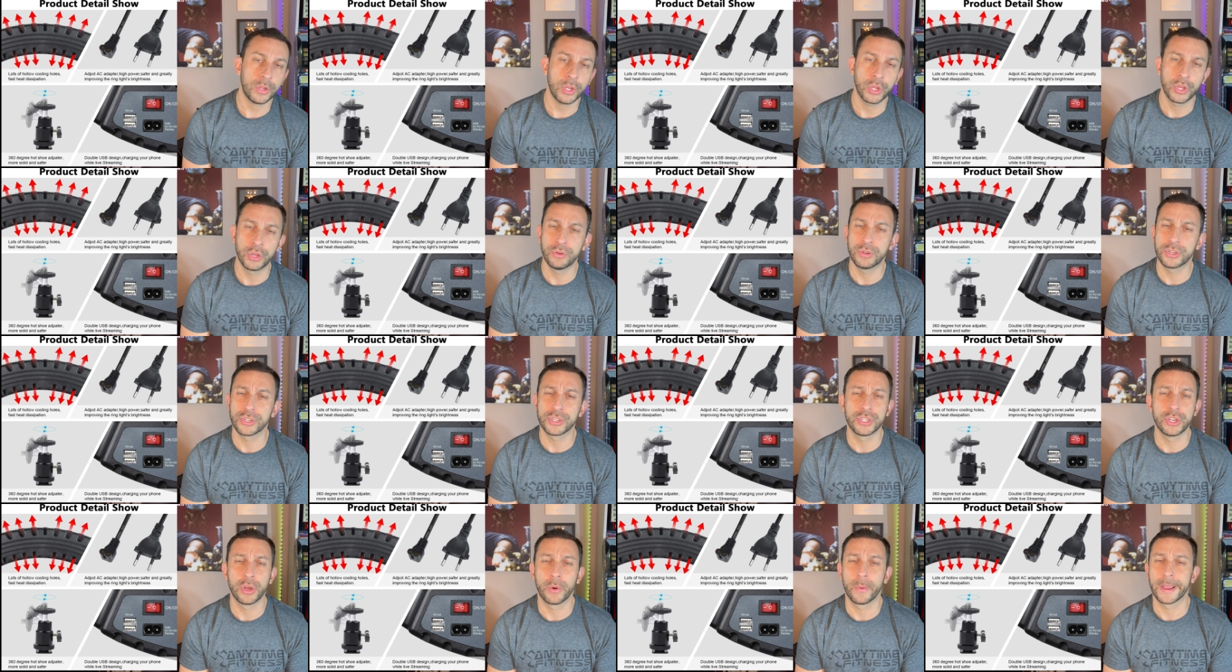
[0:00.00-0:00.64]
you
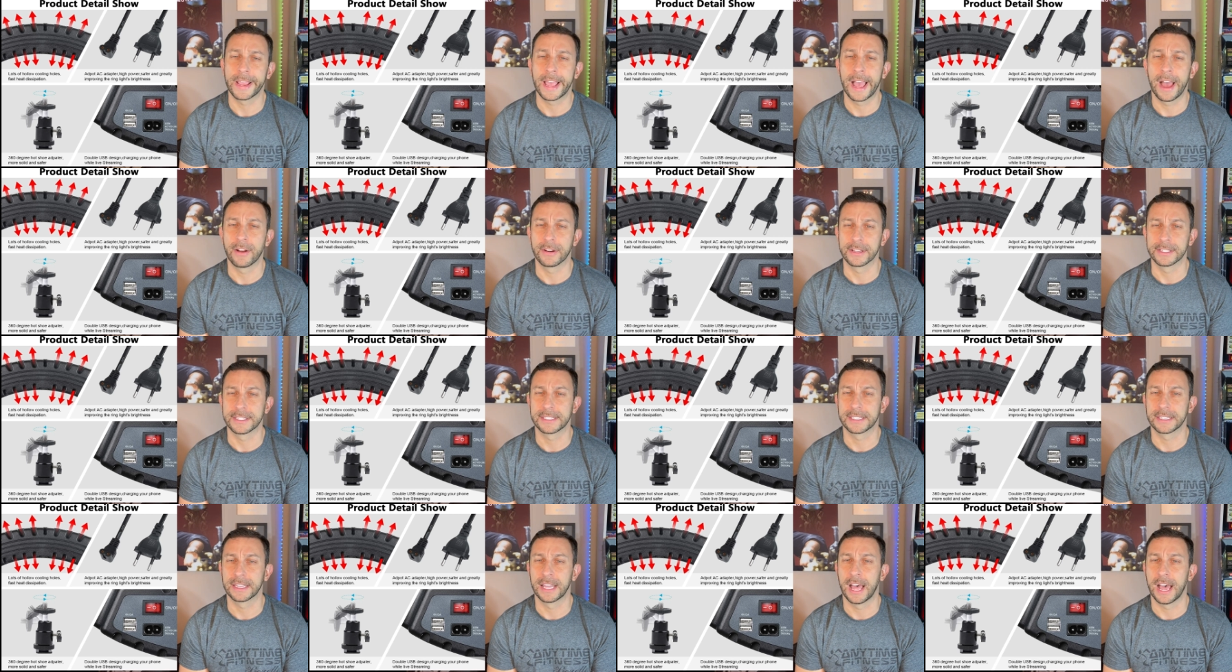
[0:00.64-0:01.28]
just knowing how to
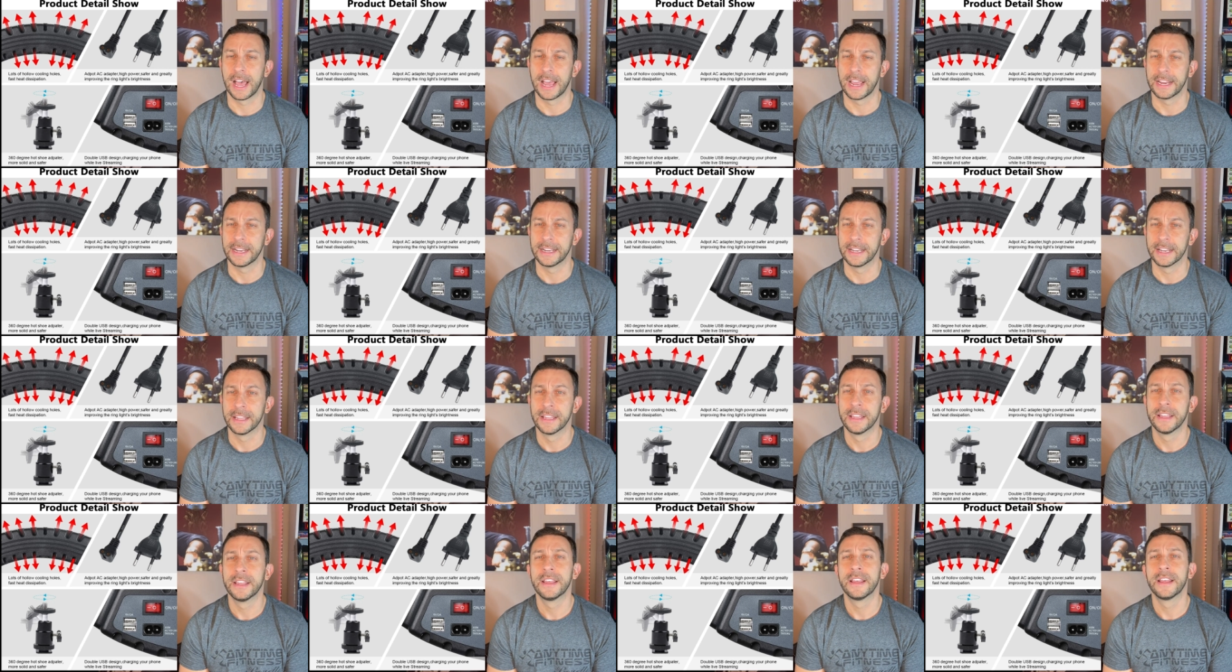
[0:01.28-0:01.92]

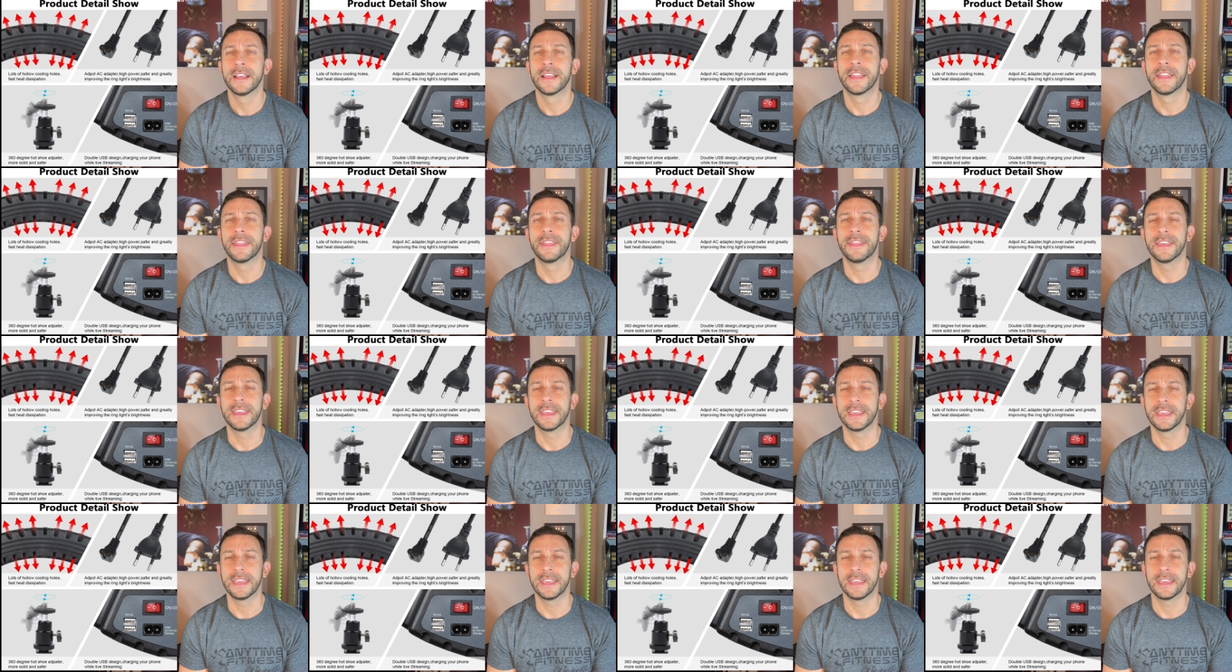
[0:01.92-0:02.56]
slide
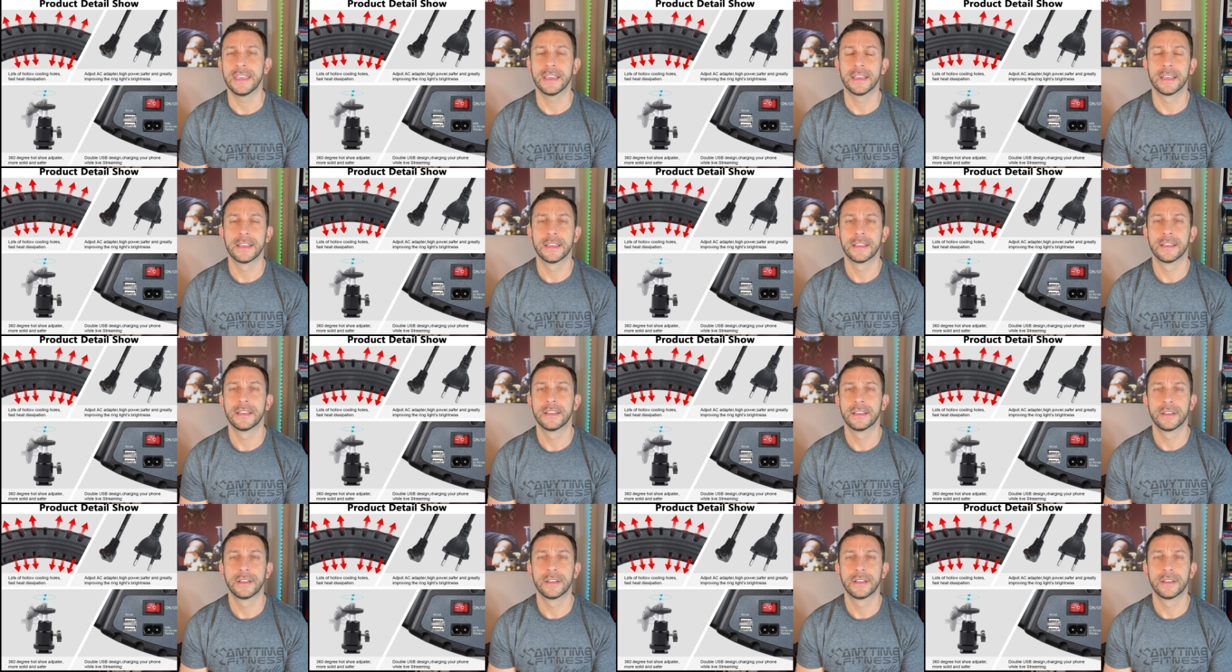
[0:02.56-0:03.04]
the